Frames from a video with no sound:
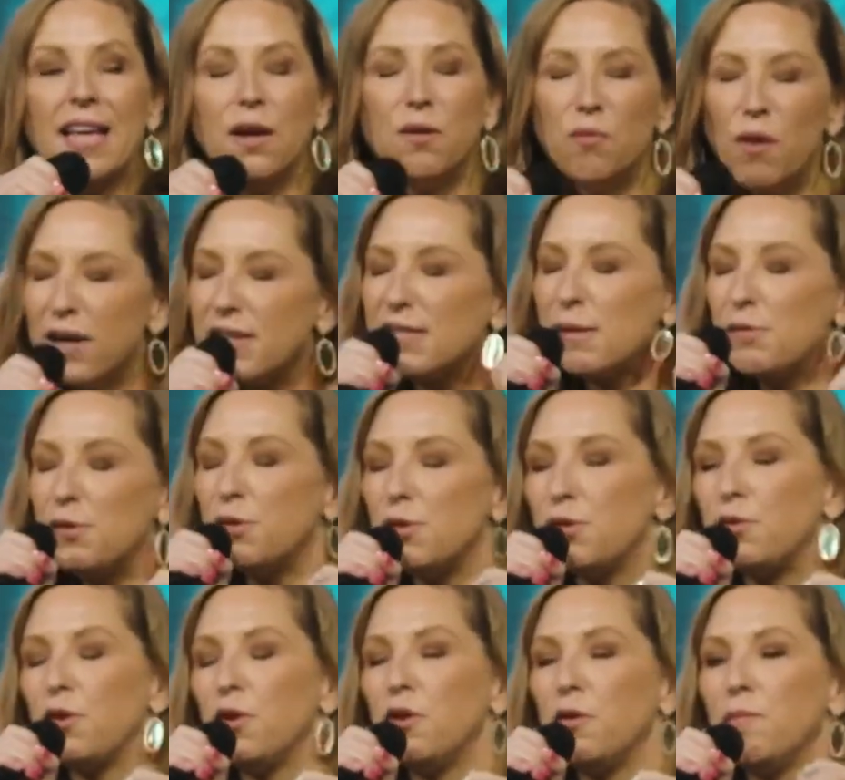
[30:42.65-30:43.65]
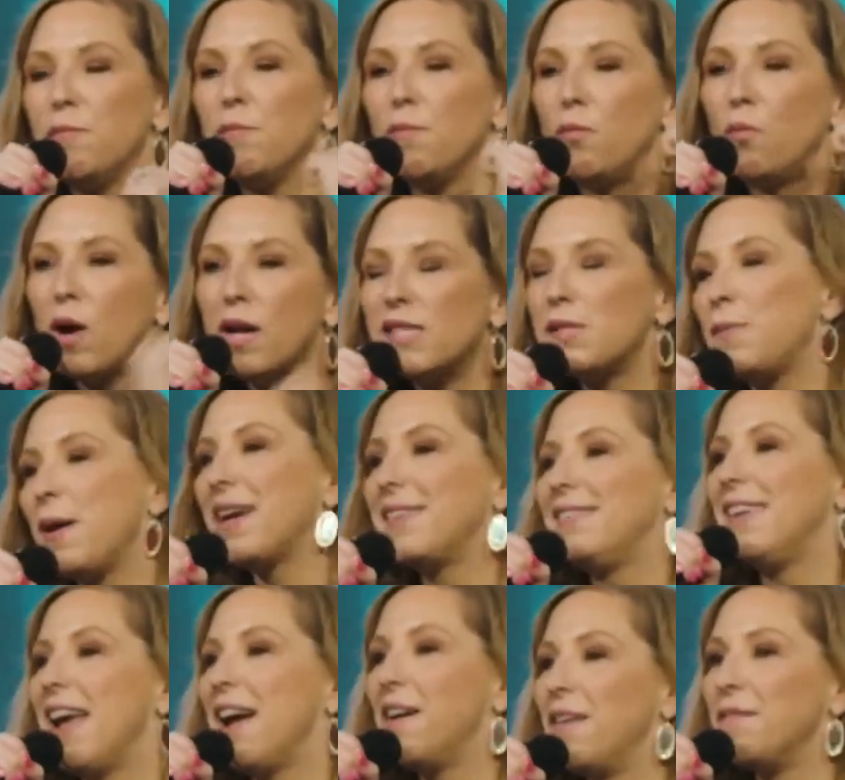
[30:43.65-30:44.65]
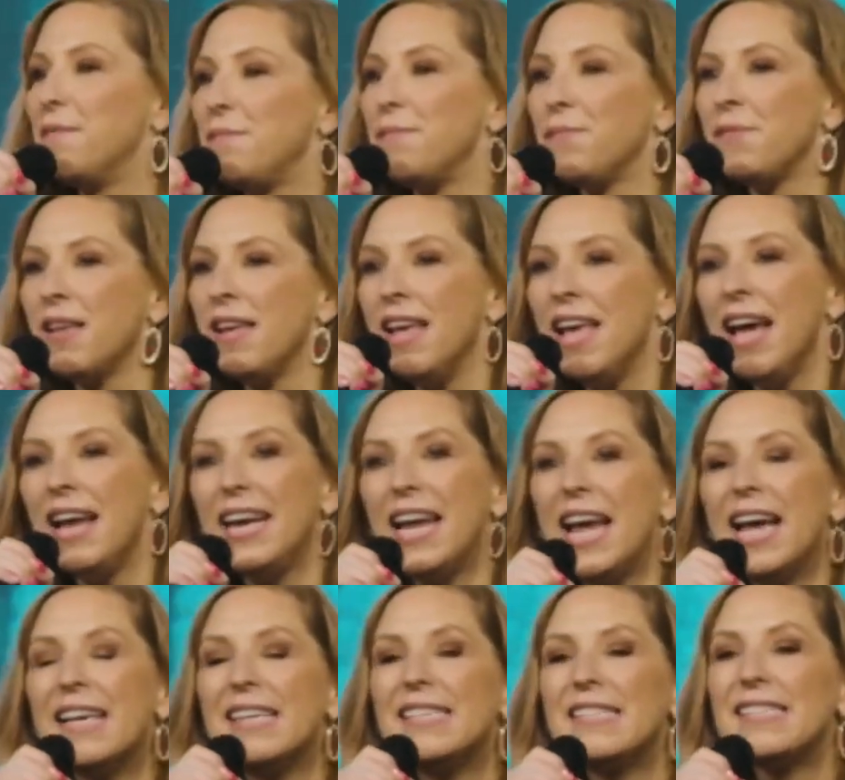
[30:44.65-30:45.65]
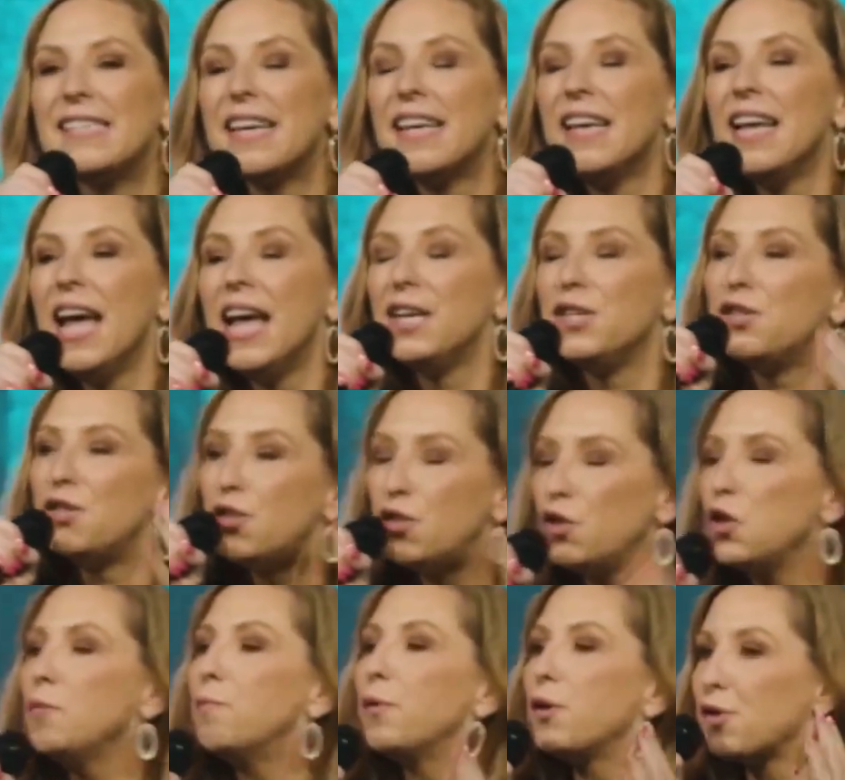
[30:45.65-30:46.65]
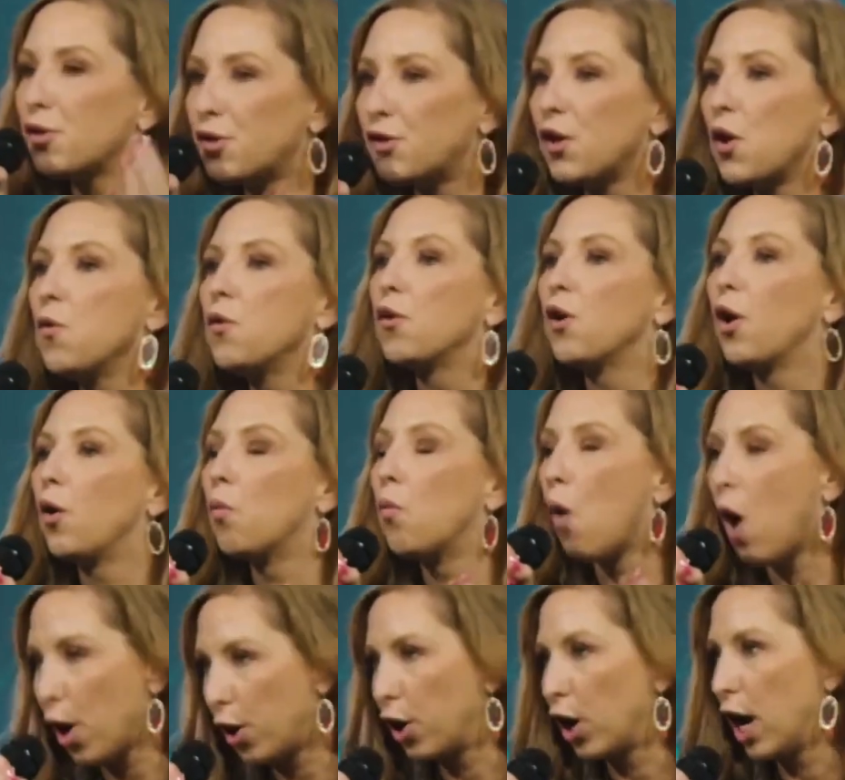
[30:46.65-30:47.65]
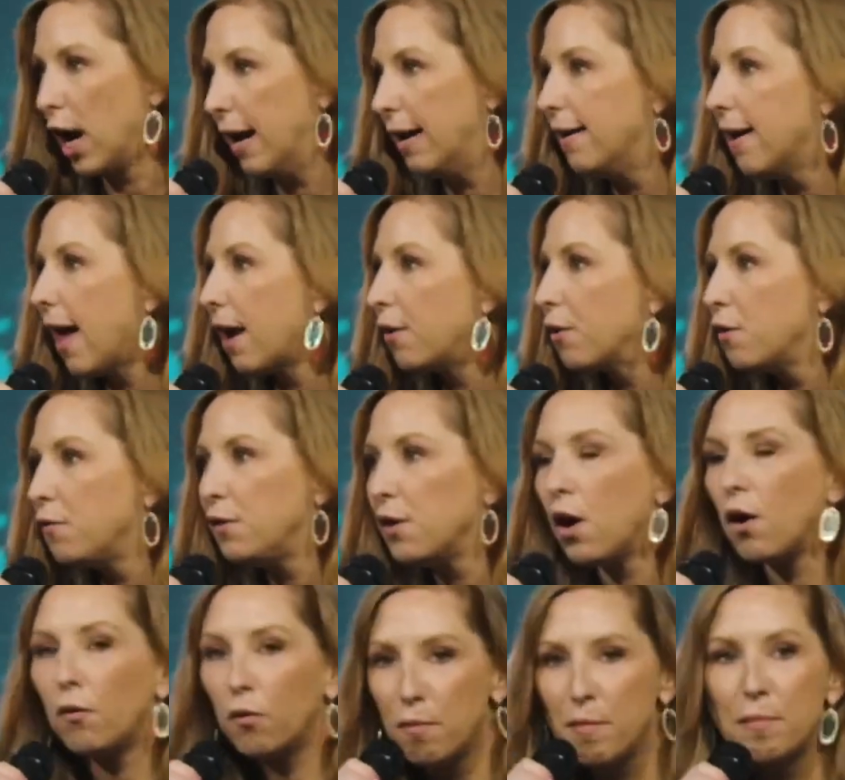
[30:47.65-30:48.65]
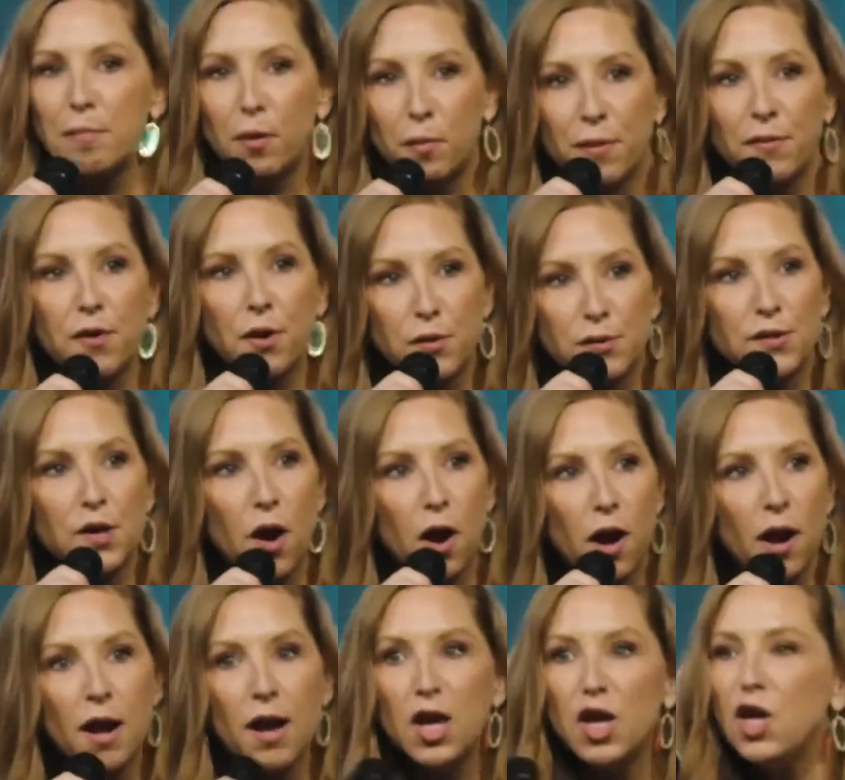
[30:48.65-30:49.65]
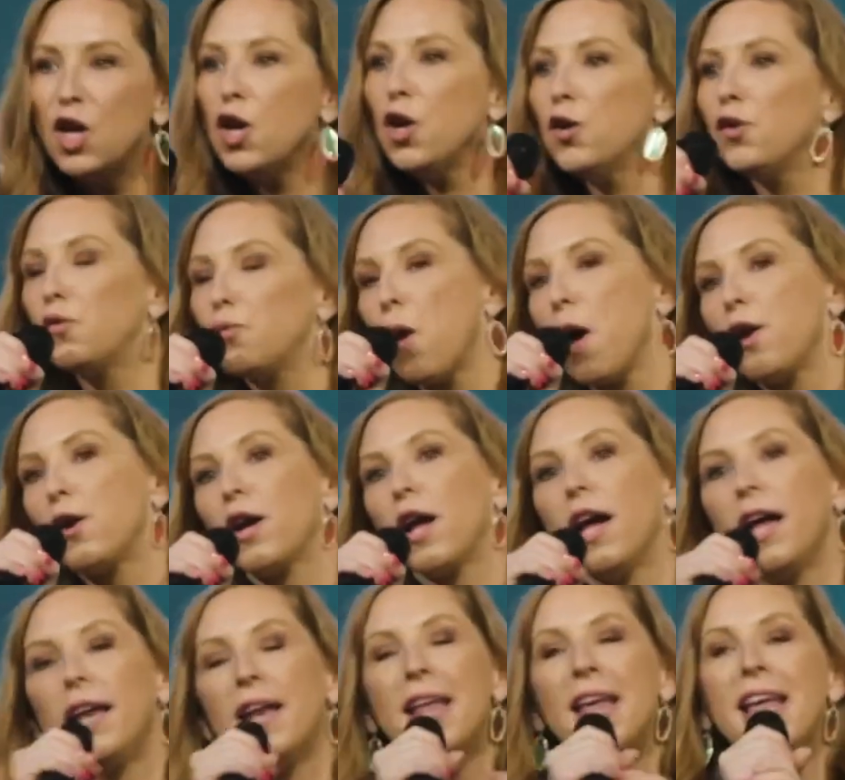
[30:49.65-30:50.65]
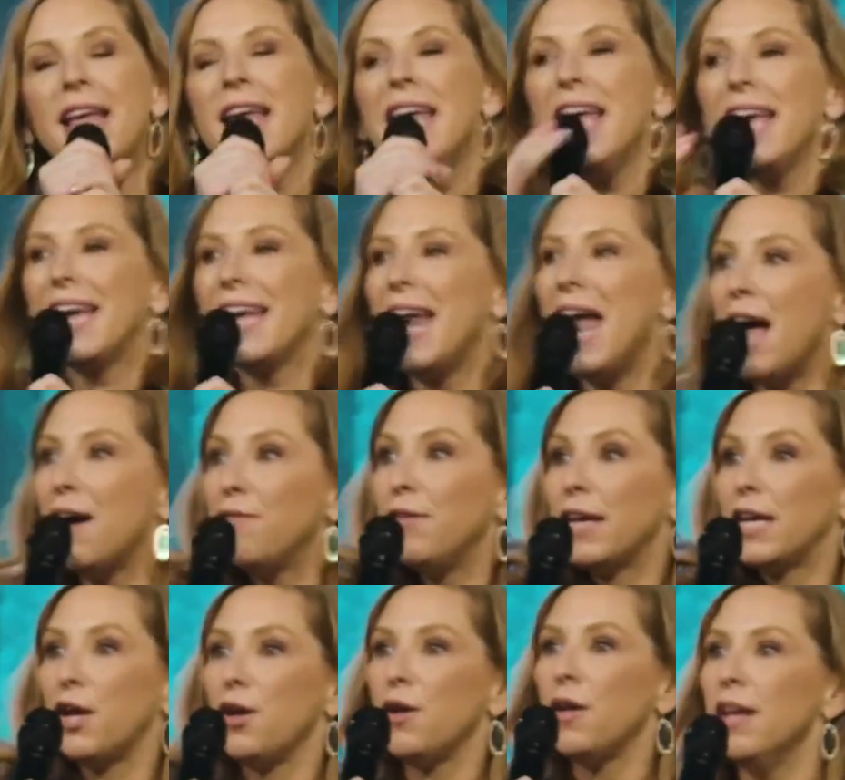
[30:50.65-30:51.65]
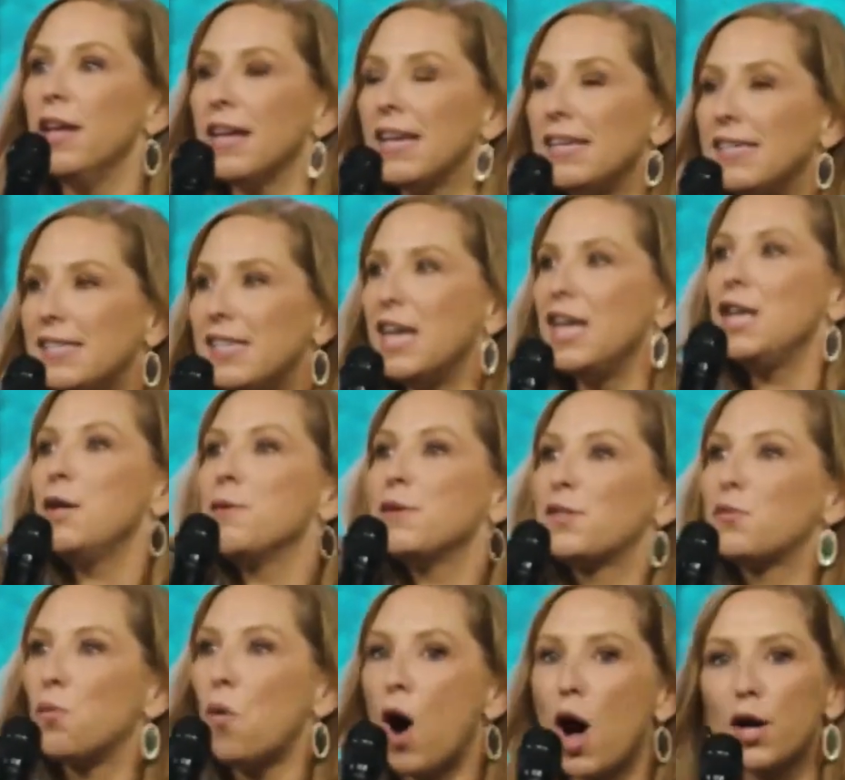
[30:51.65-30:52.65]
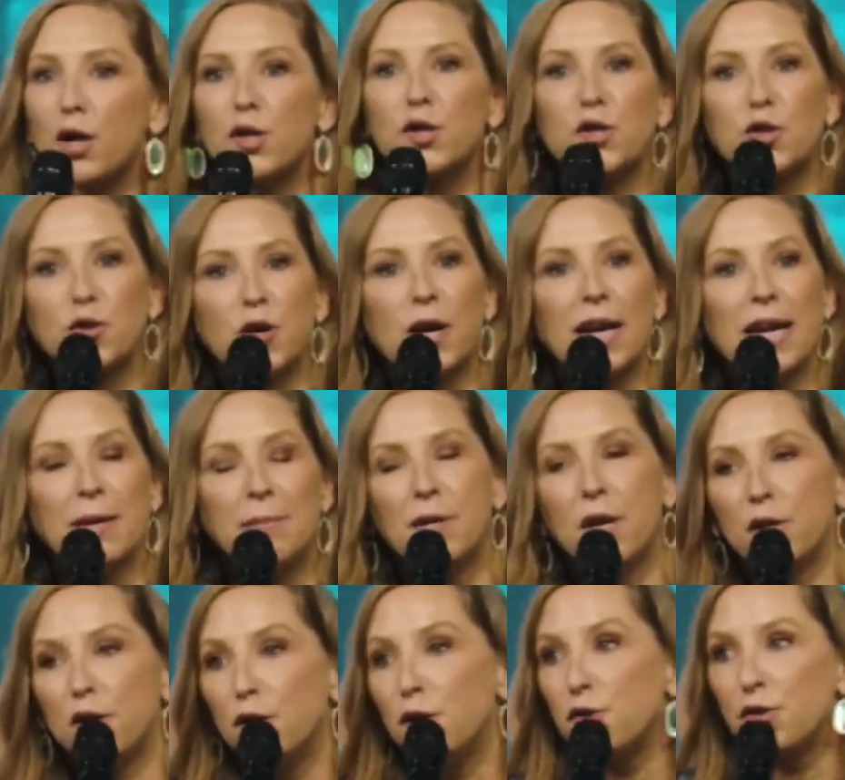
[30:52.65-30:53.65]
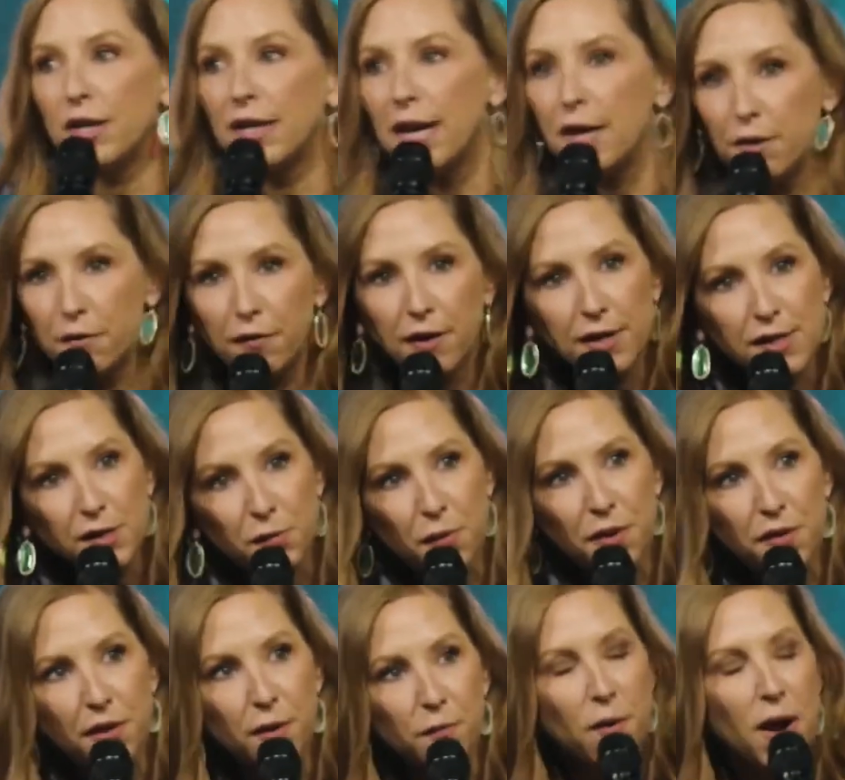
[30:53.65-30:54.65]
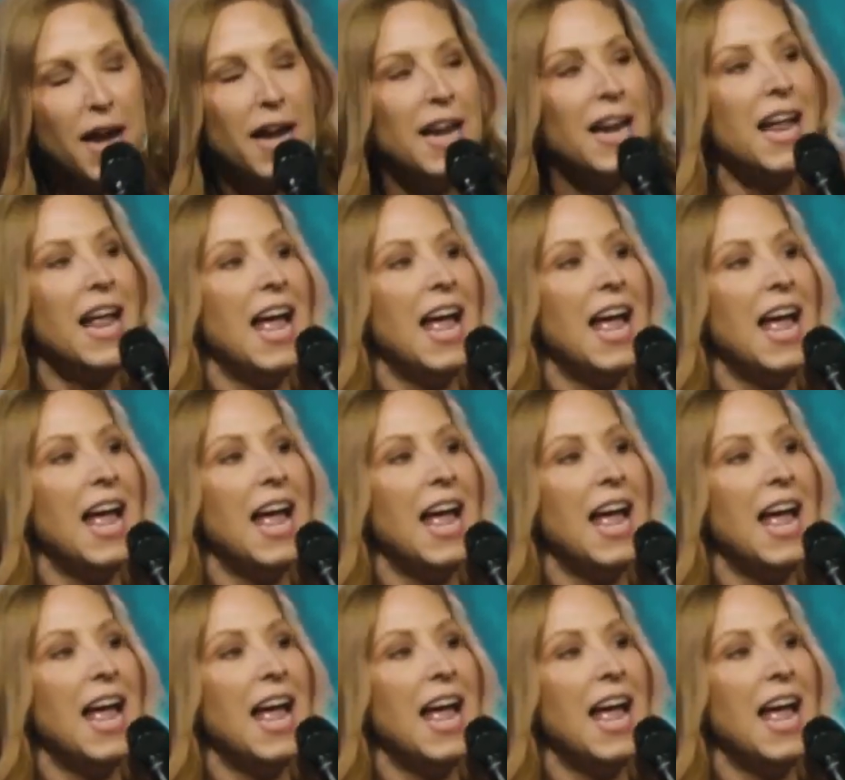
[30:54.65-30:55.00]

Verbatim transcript: He runs up to his room, runs back down, and he has a super soaker water gun. I don't know if you all remember what those are. Huge water gun. It can have like a continuous water stream. You know, you usually get your friends with it, right?